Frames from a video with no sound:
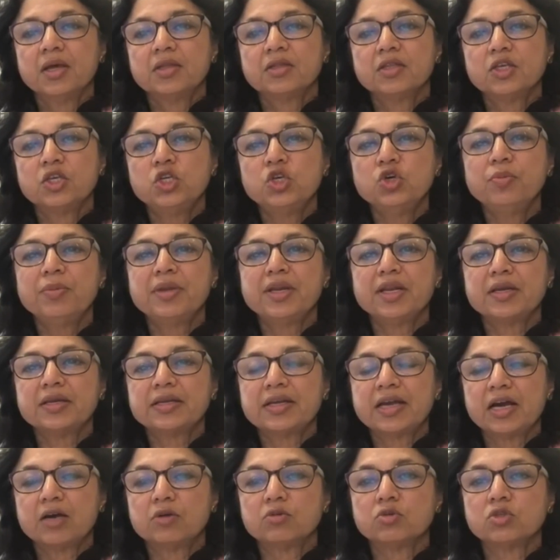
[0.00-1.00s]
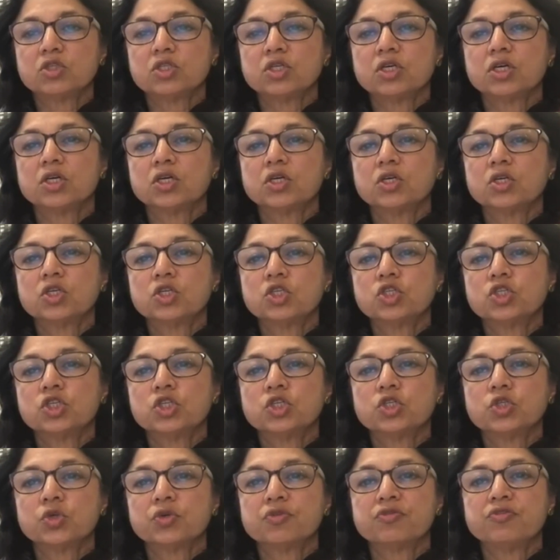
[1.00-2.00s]
The human encounter she
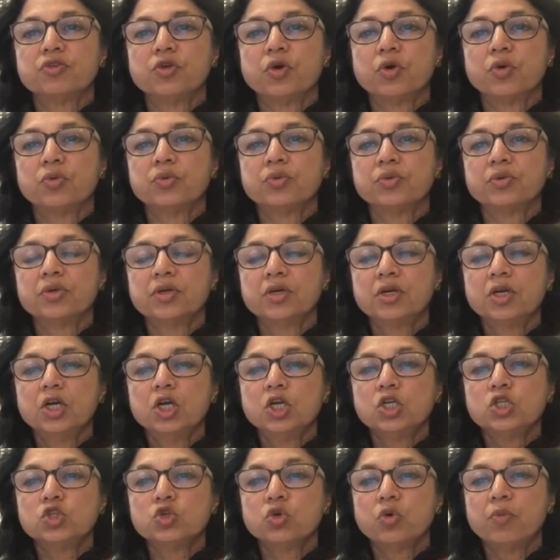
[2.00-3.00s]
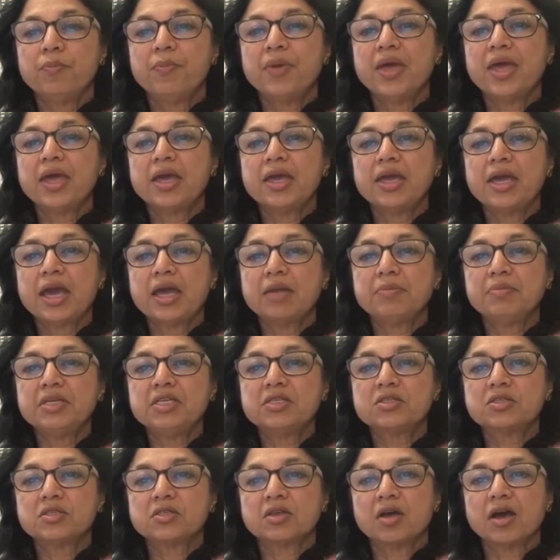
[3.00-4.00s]
should have known, to obey and be
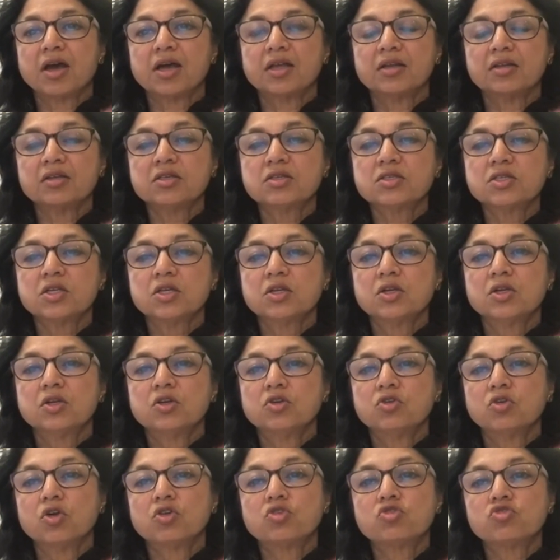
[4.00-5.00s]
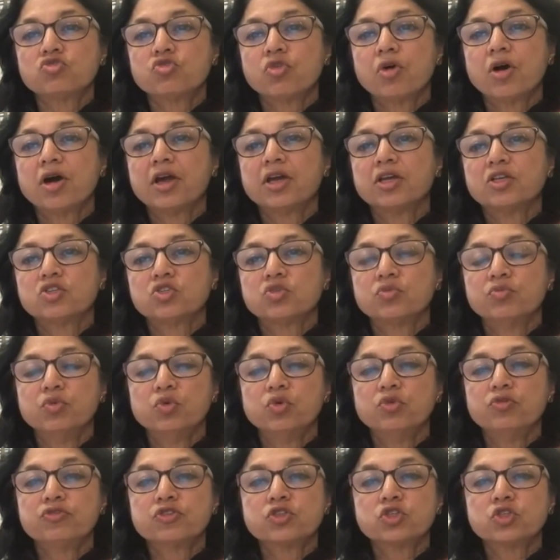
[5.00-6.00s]
silent, not try to
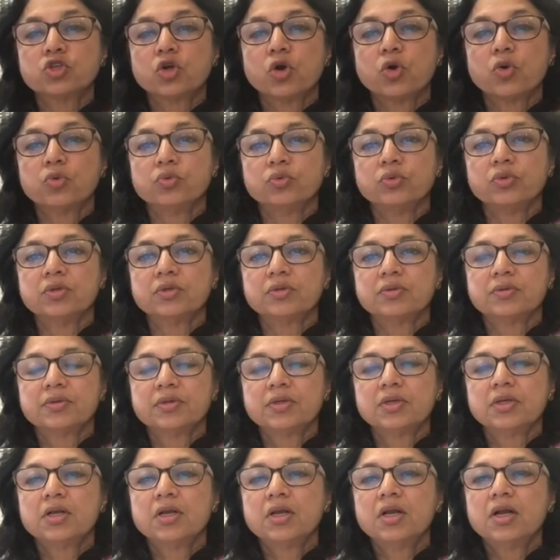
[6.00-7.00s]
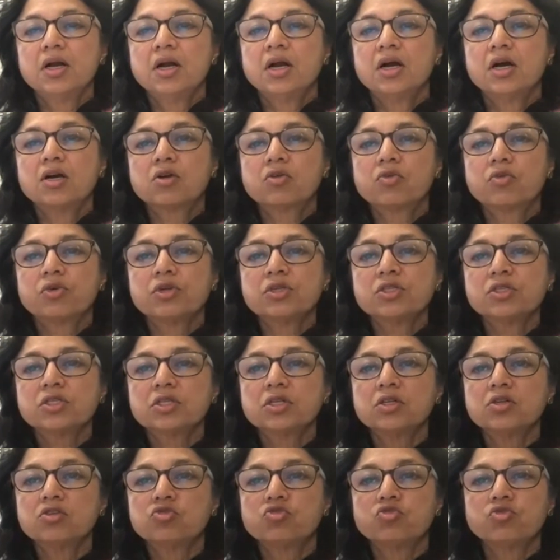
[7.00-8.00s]
move stone. Her
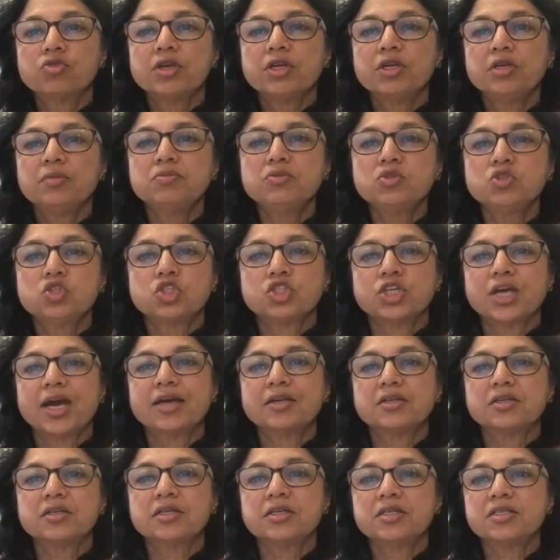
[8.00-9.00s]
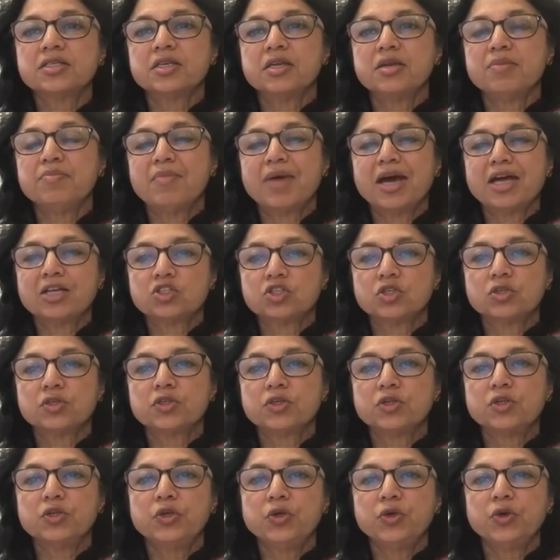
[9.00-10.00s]
crystal dreams shattered, imagined
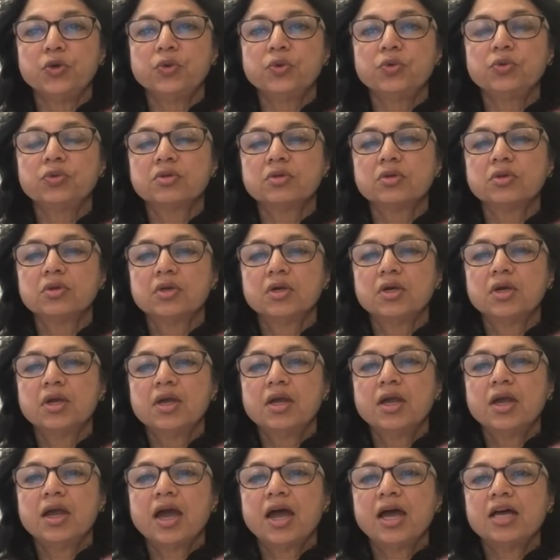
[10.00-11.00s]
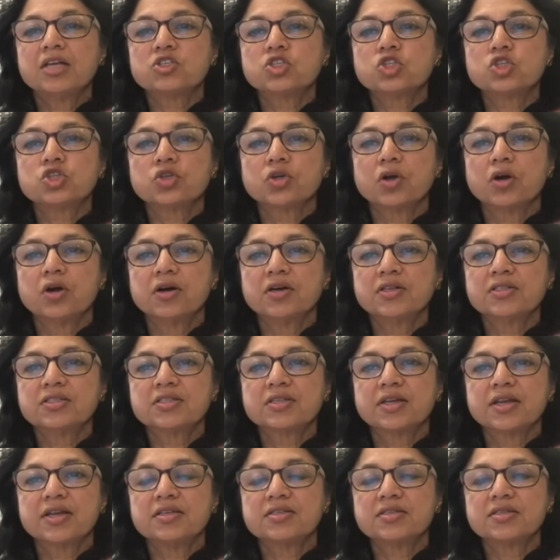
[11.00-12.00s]
in youth, as shards
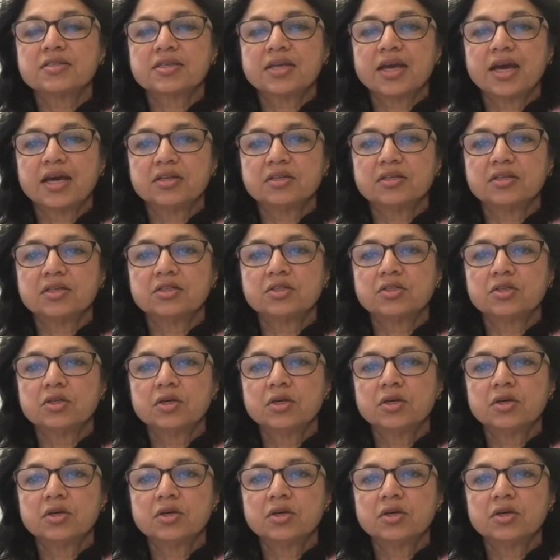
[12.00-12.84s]
lay scattered,